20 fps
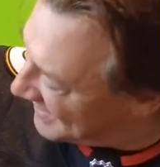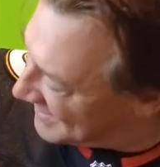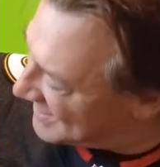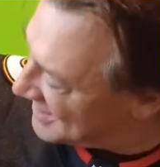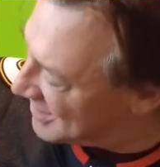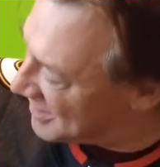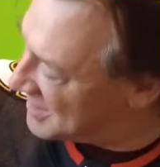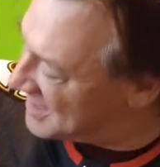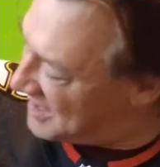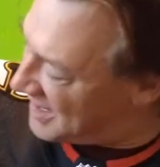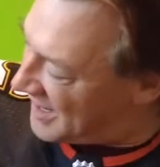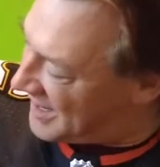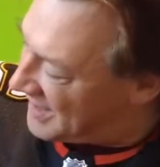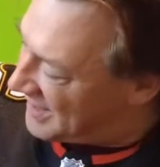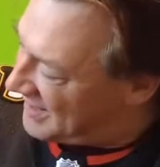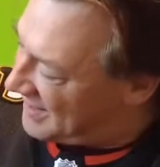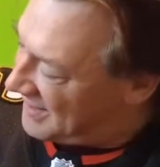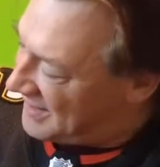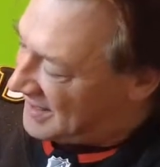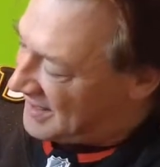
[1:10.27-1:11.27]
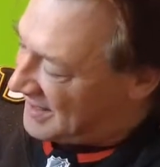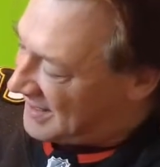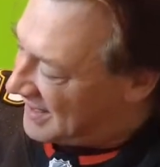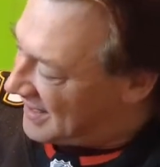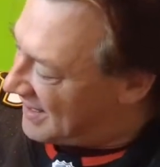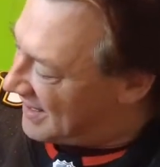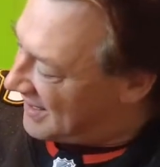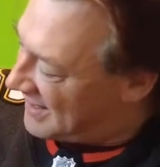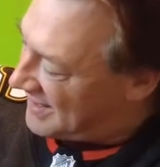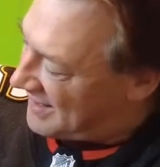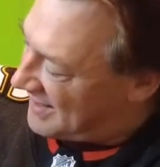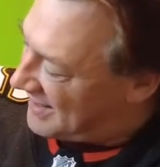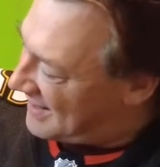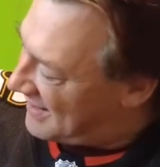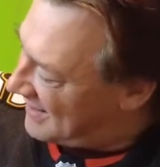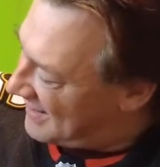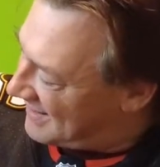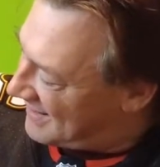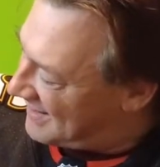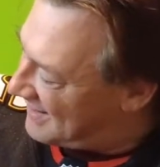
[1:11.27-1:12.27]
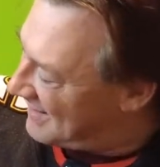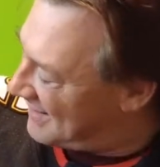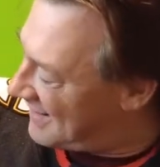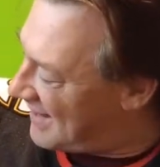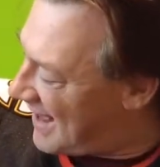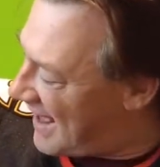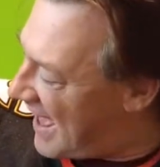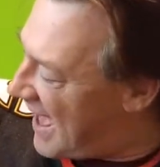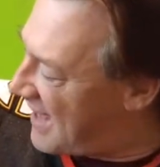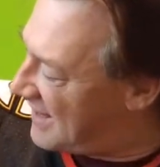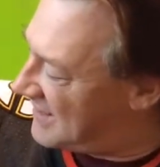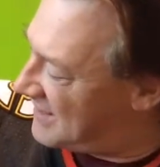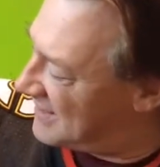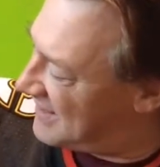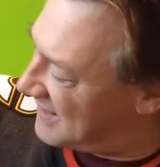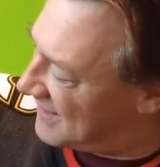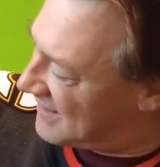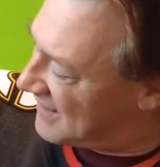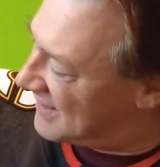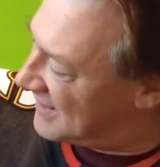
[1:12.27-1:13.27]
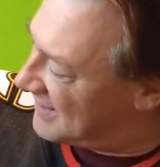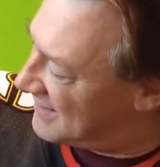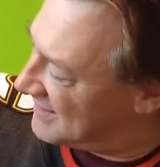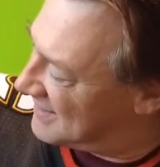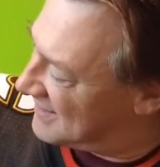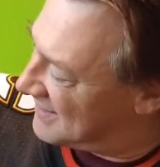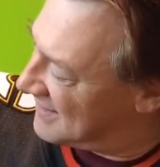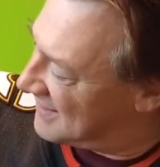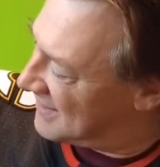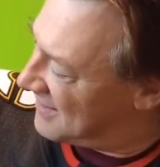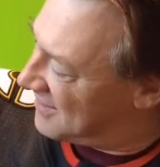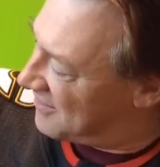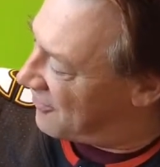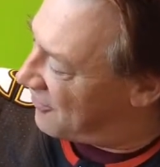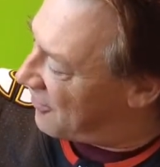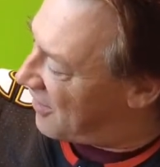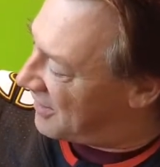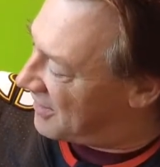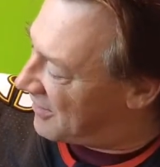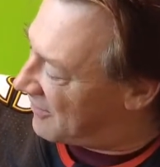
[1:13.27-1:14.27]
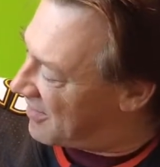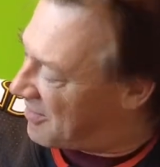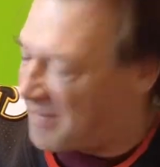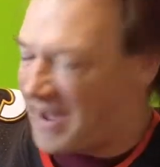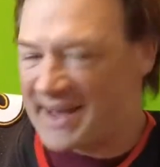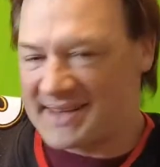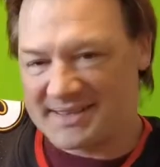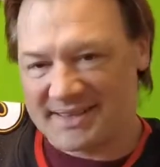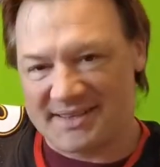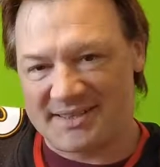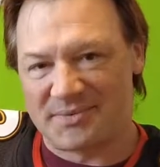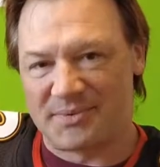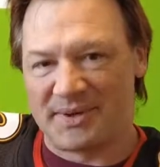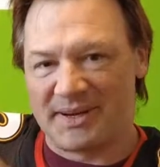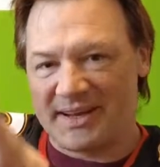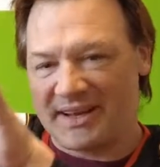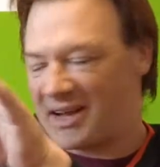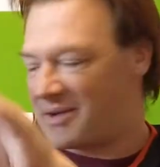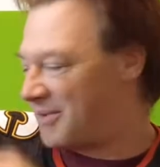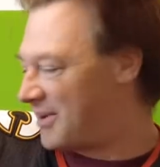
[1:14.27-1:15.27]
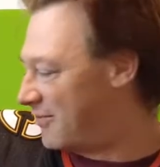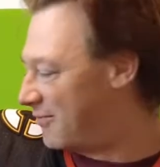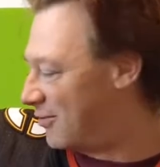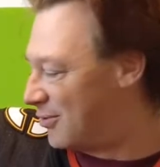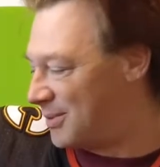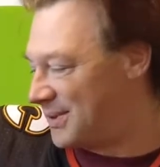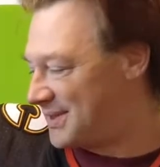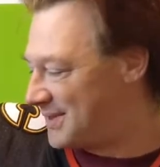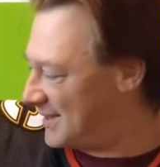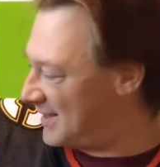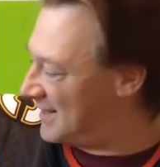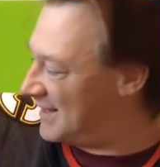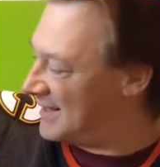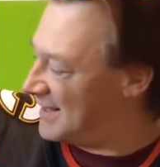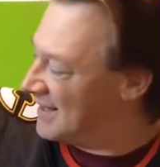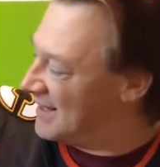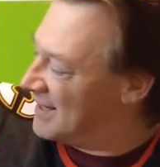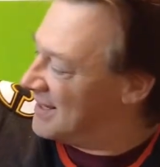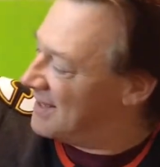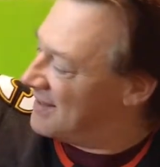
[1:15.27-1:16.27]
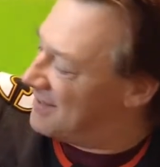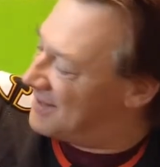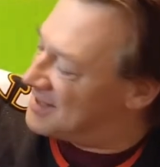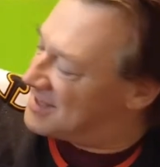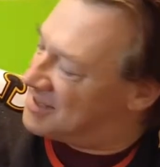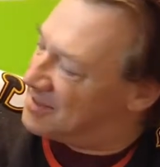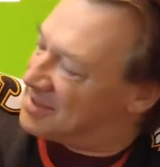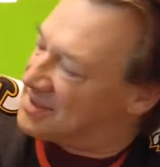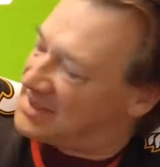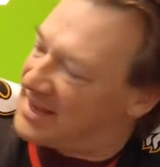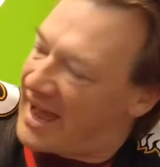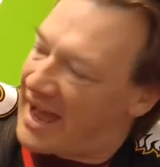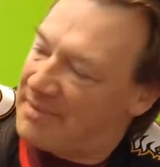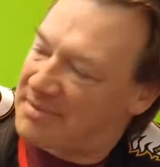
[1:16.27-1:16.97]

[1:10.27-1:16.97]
This looks like the head, the front of the mask is really coming forward. This looks